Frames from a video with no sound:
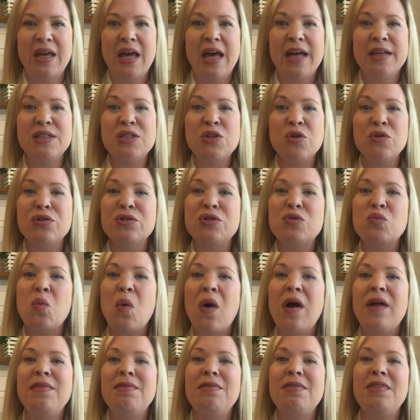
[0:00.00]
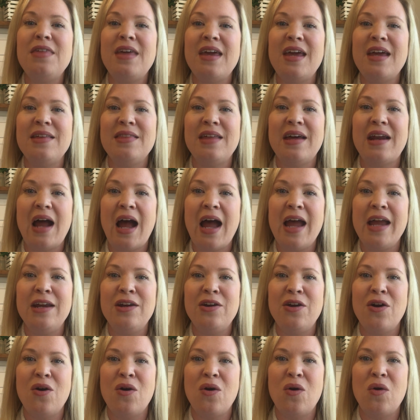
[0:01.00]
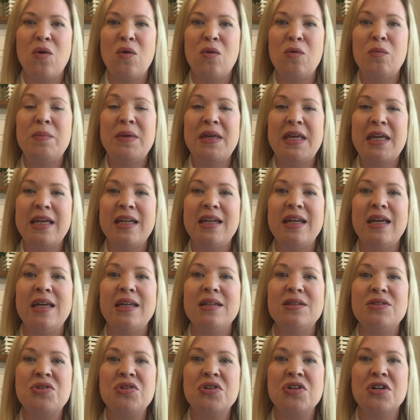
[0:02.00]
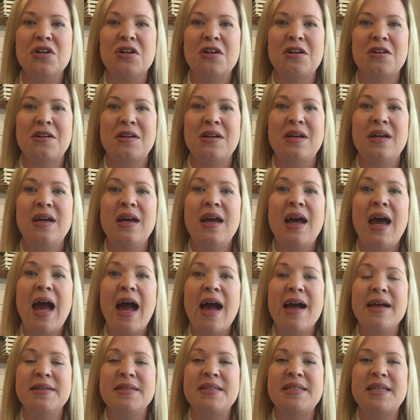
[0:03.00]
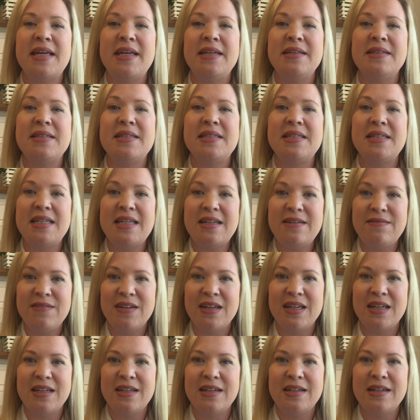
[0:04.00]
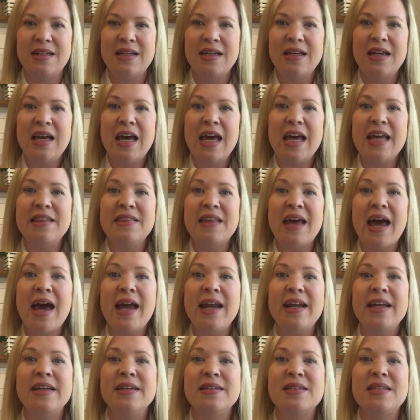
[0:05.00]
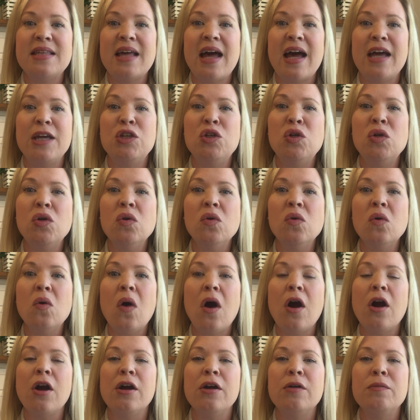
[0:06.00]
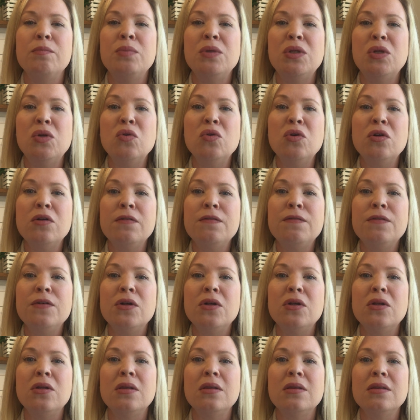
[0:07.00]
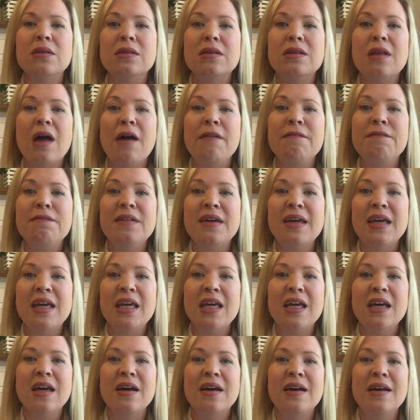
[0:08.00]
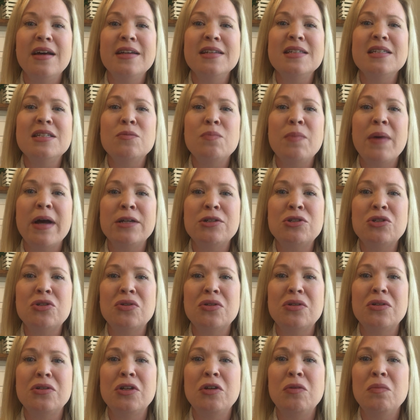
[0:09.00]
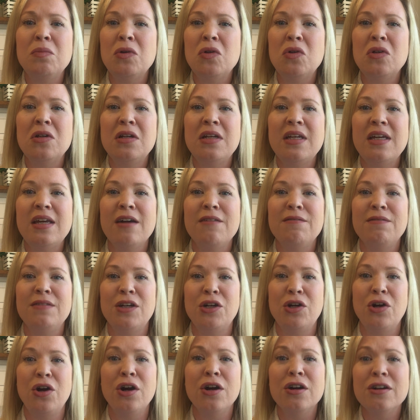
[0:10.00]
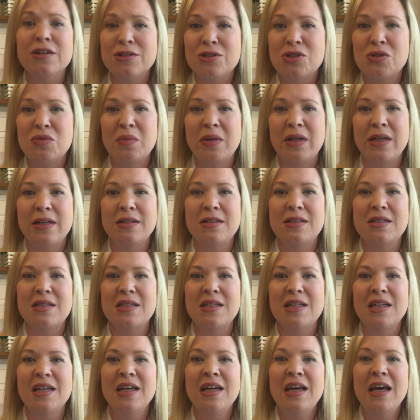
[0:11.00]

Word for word: And so there's one thing that I know being an intern at St. Stephen, and that is that you are a beautiful, loving, special community of encouragement.